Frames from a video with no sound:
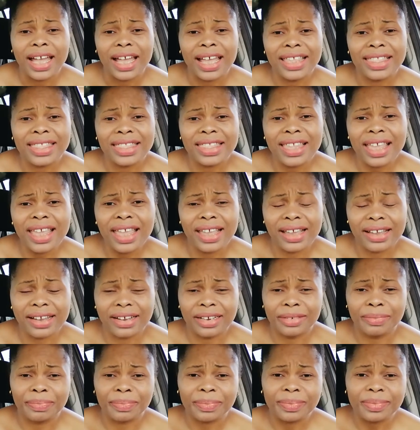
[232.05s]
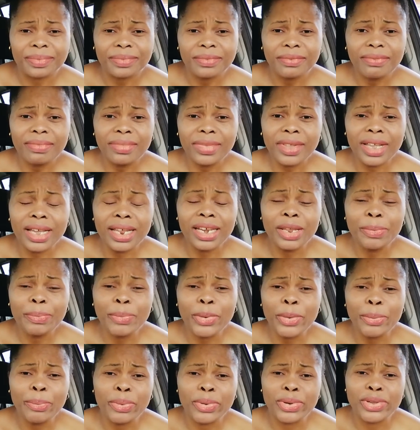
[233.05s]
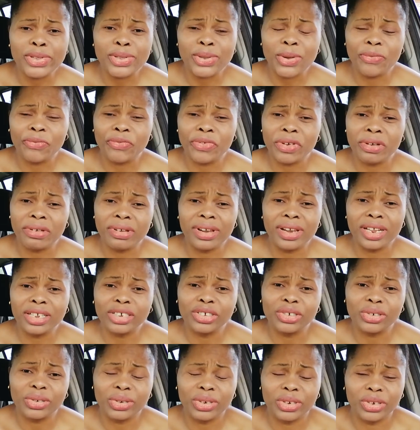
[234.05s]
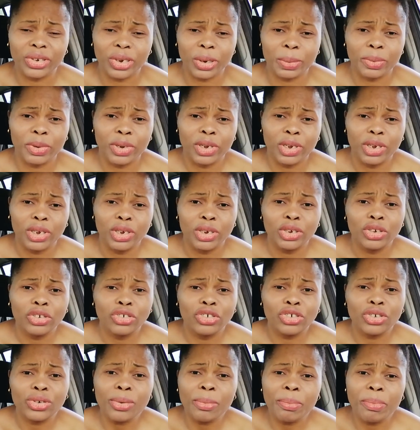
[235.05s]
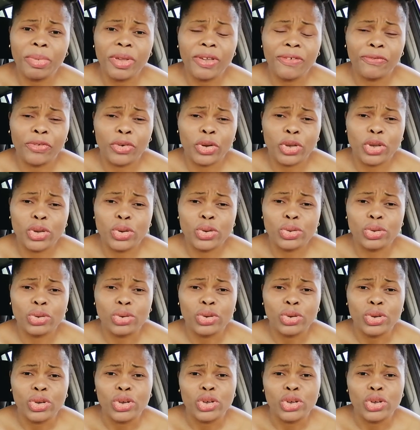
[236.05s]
I think the purpose of a relationship shouldn't be for you